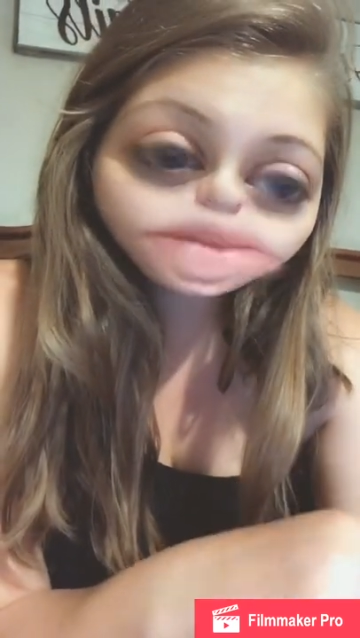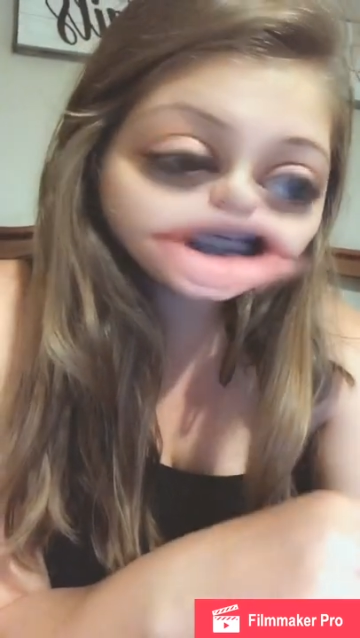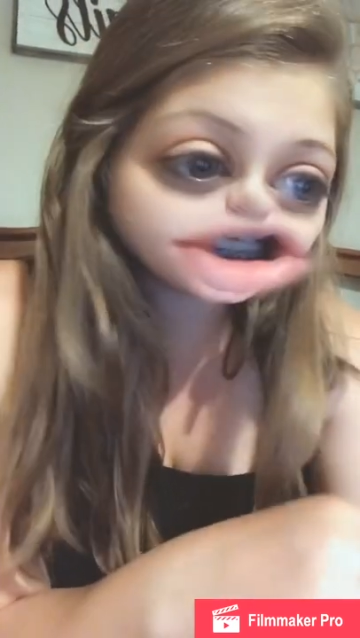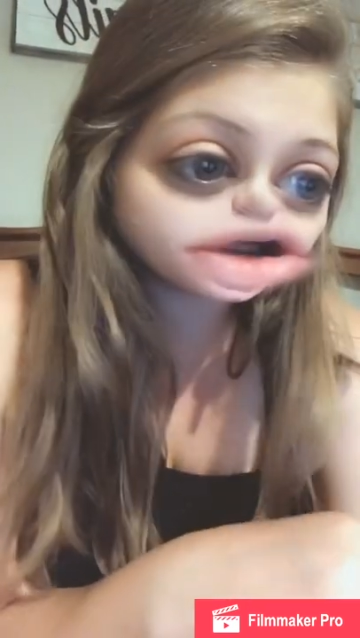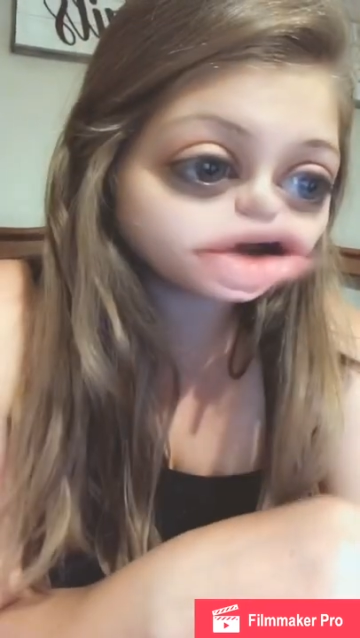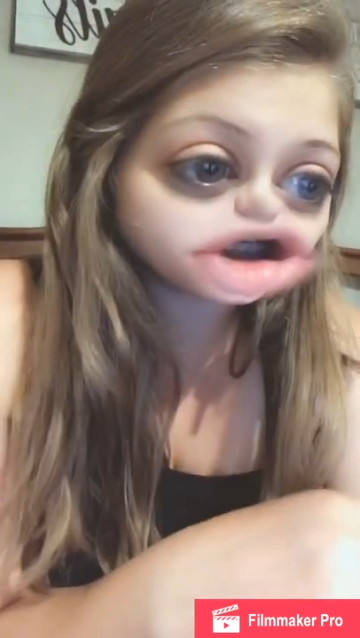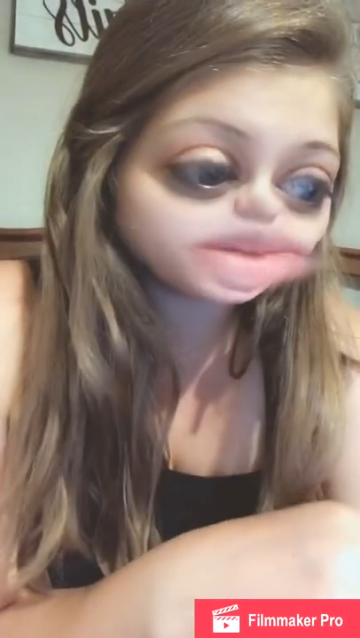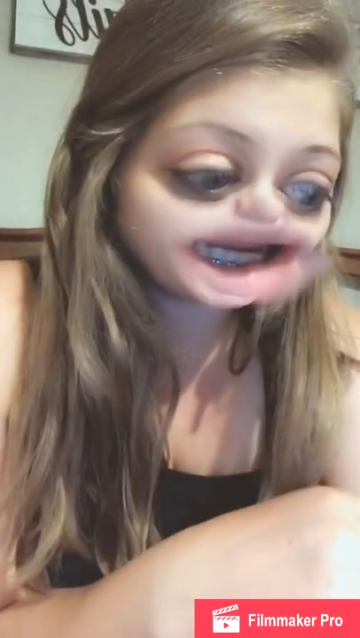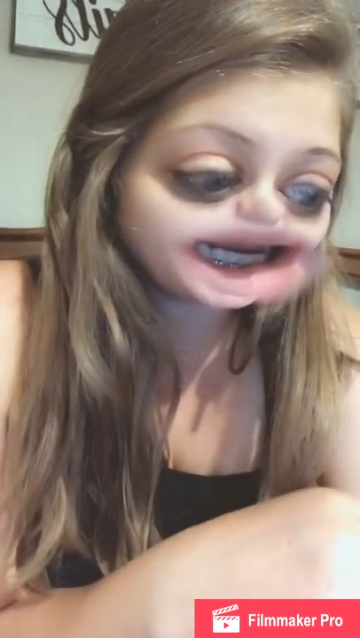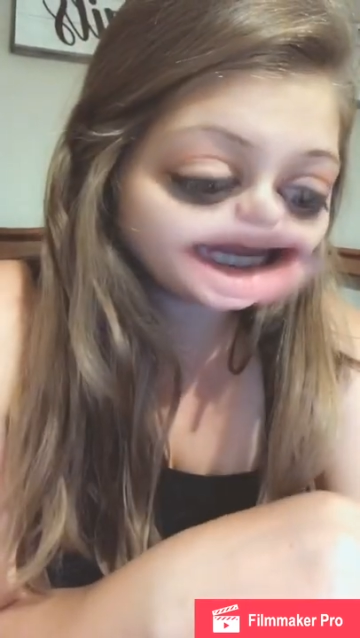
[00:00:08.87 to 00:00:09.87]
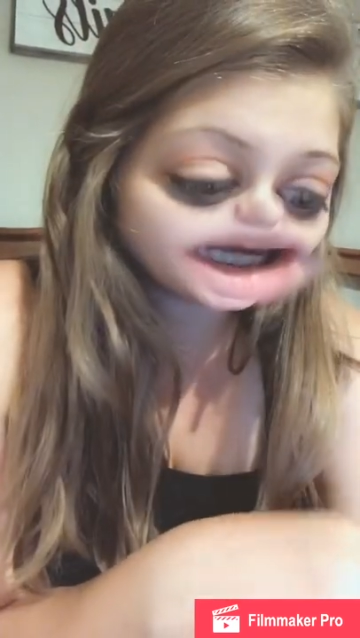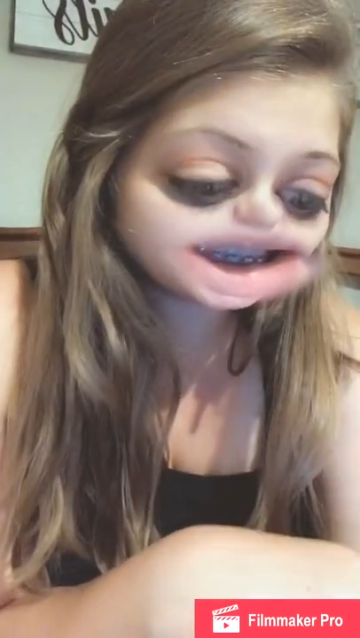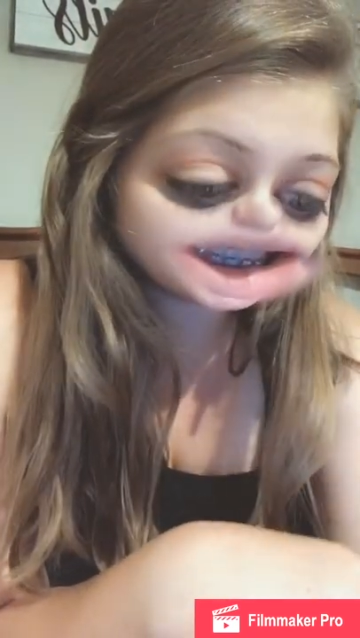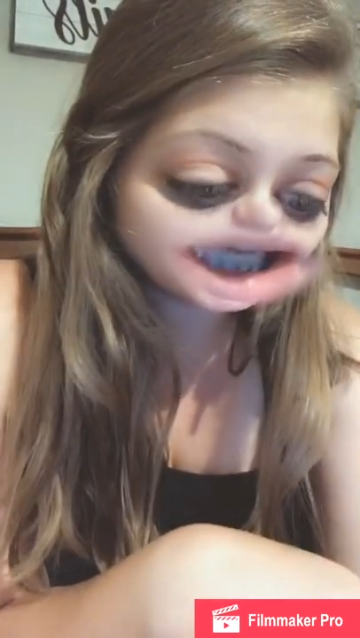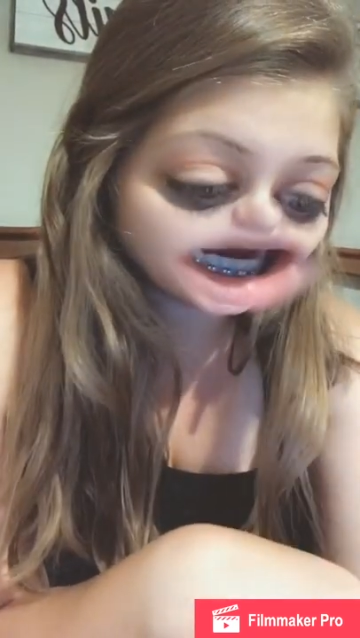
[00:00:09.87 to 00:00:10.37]
to social media
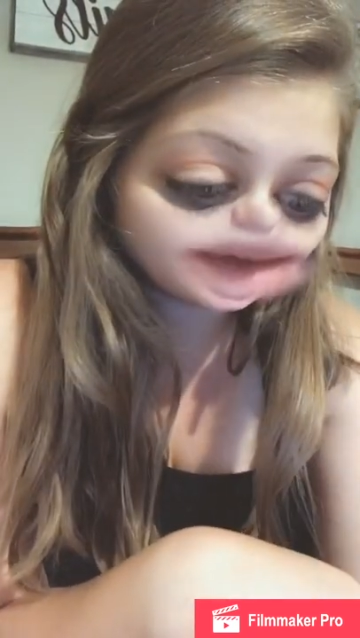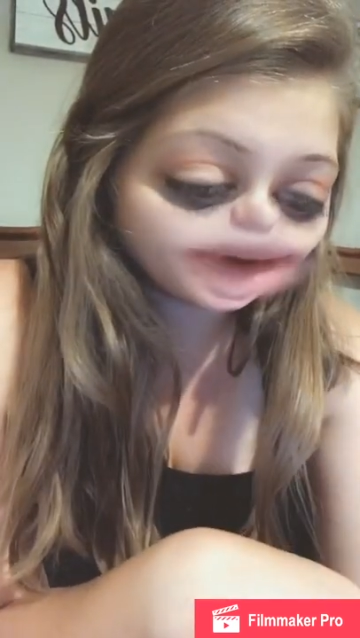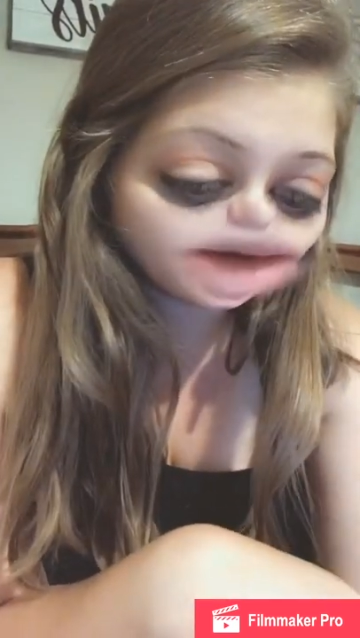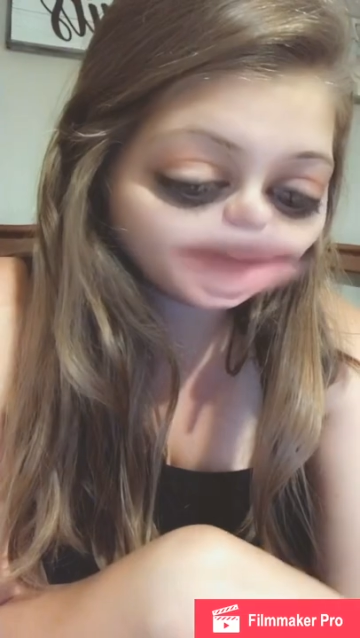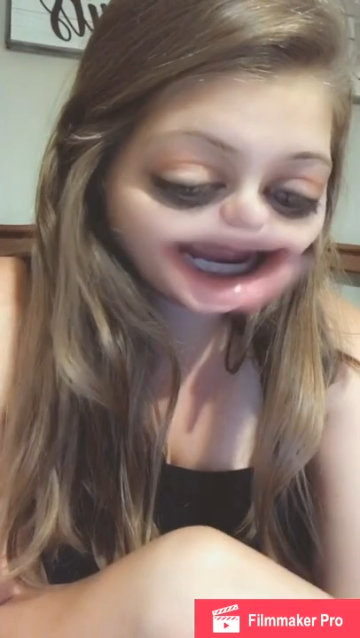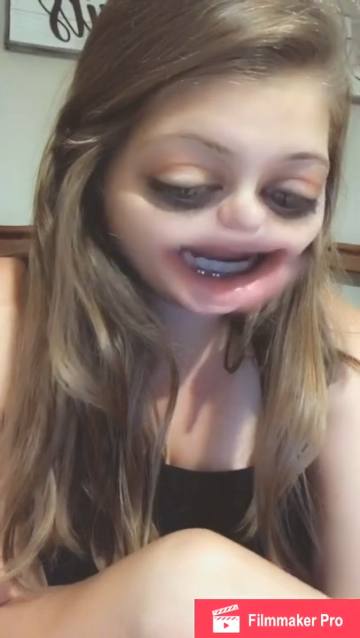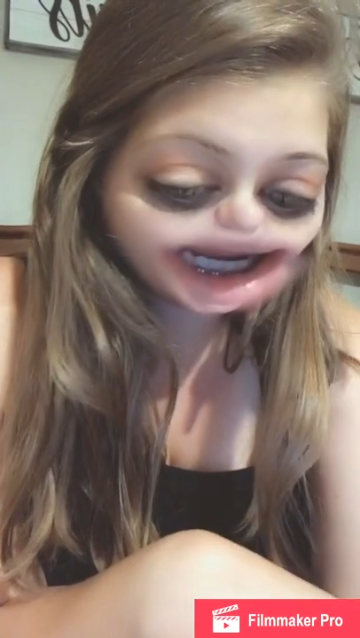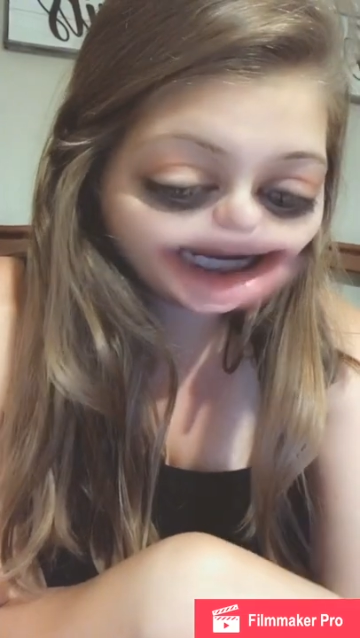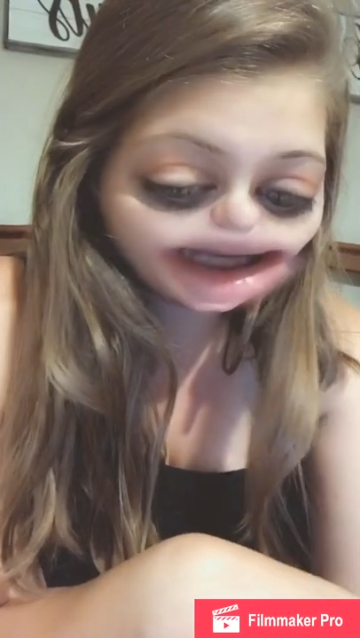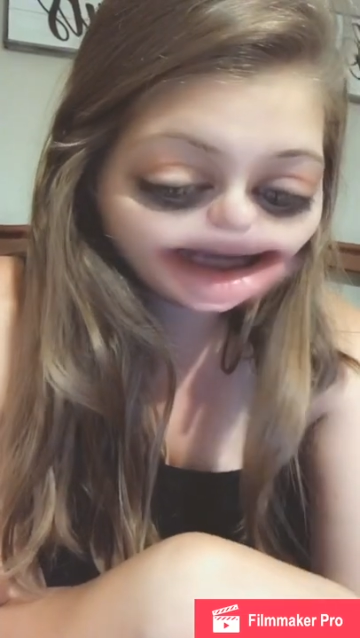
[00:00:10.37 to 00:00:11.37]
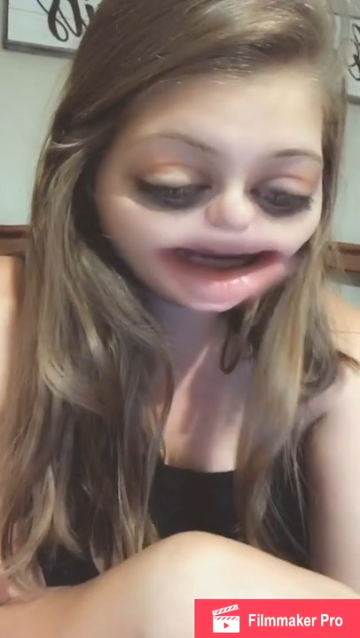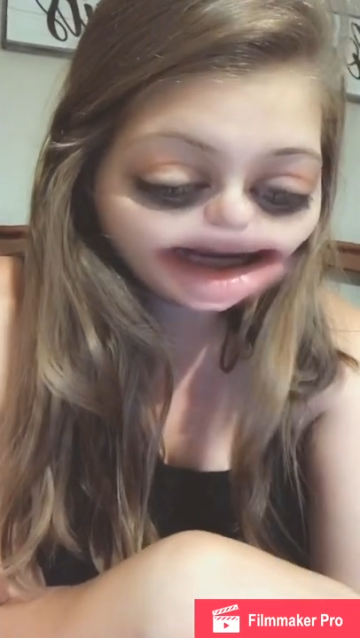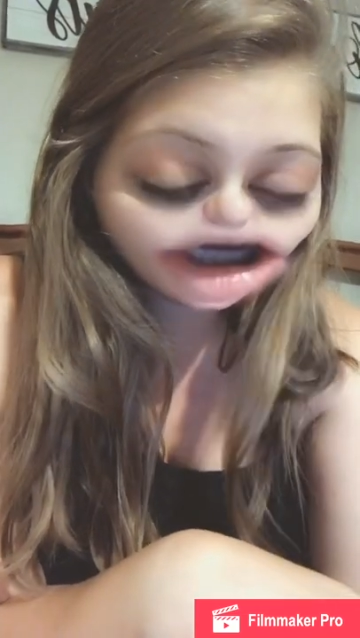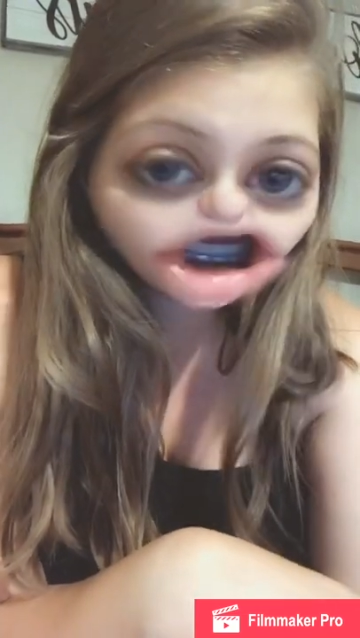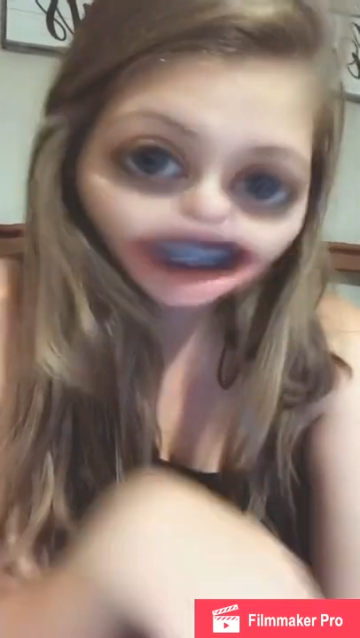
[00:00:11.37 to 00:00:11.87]
to talk about my
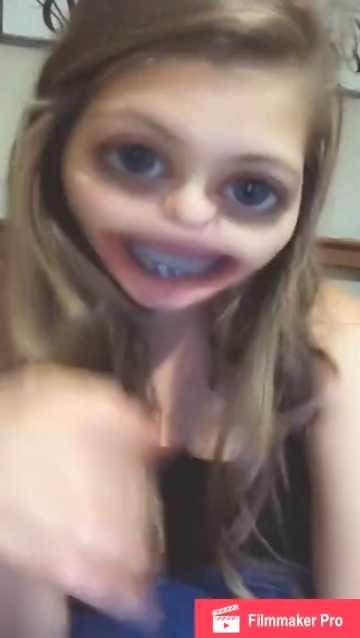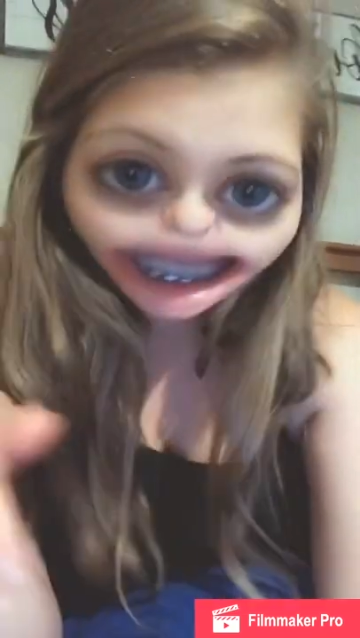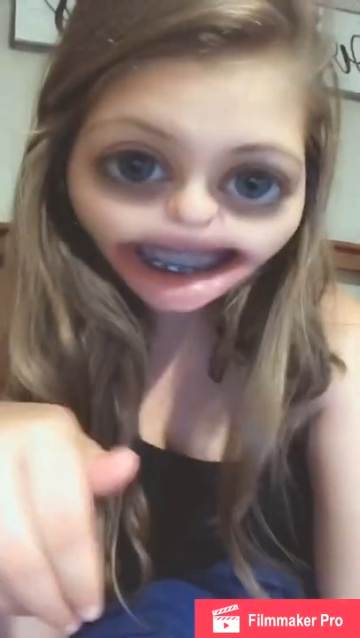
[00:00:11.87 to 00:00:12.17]
cookie.